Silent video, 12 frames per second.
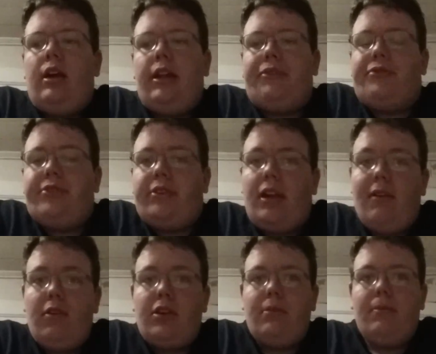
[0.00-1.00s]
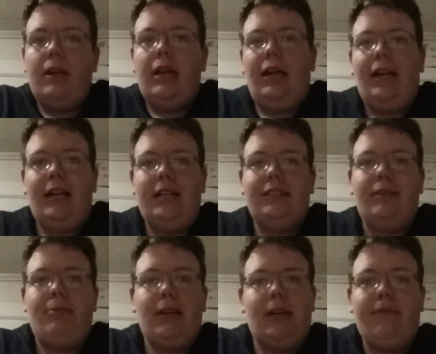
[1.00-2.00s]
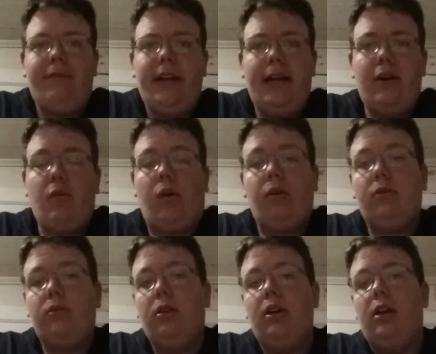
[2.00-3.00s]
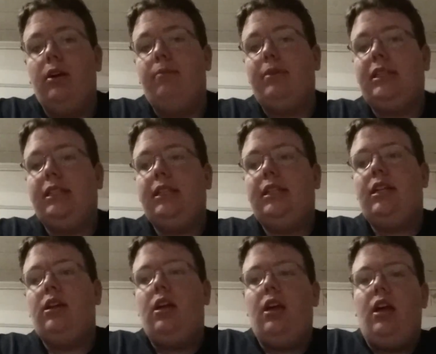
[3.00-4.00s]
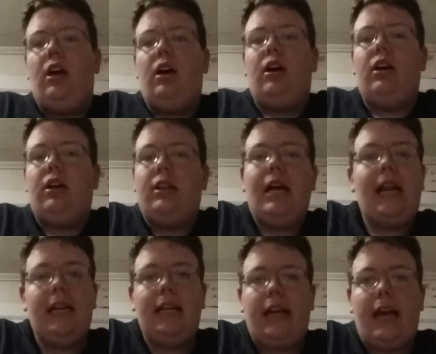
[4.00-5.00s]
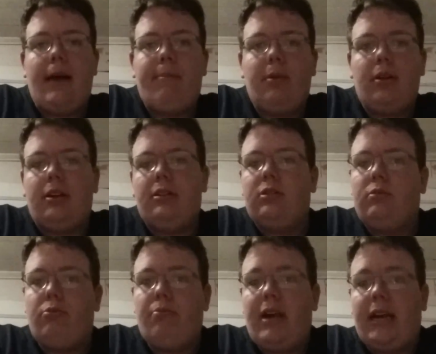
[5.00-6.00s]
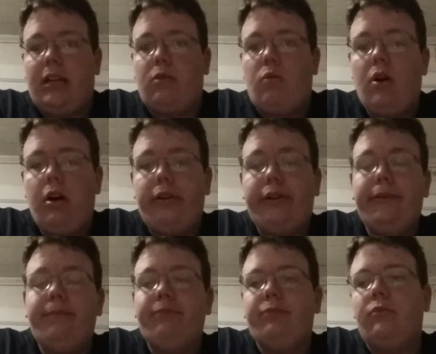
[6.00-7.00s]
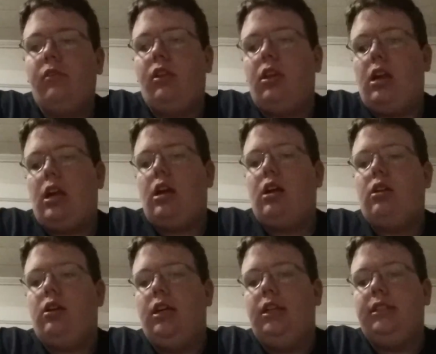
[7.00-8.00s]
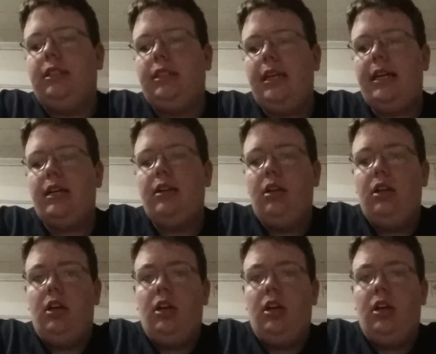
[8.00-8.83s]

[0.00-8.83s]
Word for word: And he's going to give it to me to make a video on, but then uh, that didn't happen because it went back in the water. And yeah,